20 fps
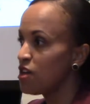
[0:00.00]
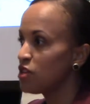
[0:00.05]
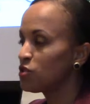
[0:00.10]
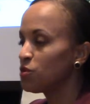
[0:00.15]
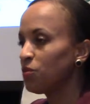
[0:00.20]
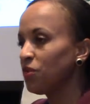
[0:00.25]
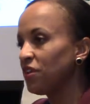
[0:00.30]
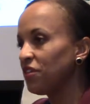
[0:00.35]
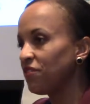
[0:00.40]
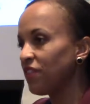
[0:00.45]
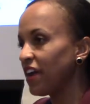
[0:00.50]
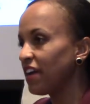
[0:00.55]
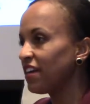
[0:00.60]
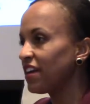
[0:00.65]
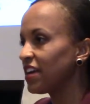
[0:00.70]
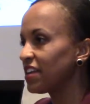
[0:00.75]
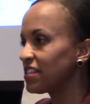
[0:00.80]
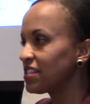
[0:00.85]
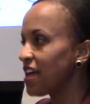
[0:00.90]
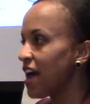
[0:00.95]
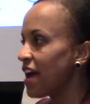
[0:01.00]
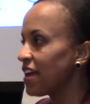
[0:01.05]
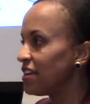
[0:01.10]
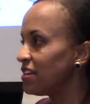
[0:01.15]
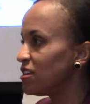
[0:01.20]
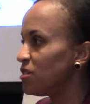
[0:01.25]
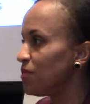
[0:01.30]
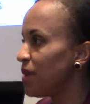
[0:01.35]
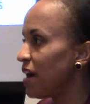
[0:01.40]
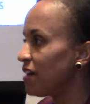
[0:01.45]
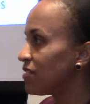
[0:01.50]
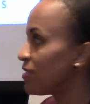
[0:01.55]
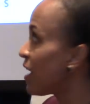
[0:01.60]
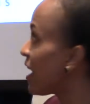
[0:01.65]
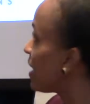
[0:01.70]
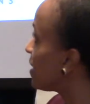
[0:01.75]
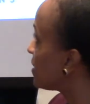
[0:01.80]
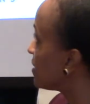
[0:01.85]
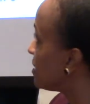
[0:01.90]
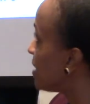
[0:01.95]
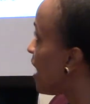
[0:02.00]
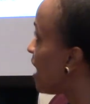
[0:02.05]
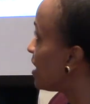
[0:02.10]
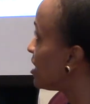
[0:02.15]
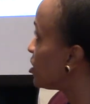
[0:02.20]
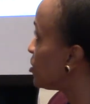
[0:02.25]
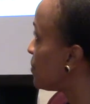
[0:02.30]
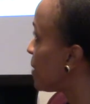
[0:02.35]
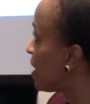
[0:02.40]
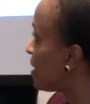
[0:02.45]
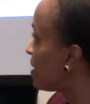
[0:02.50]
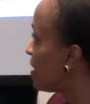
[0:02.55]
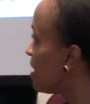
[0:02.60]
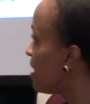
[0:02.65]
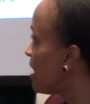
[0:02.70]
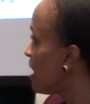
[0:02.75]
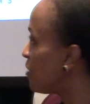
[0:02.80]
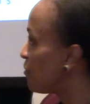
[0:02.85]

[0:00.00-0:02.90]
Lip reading: So we are very excited about that acknowledgement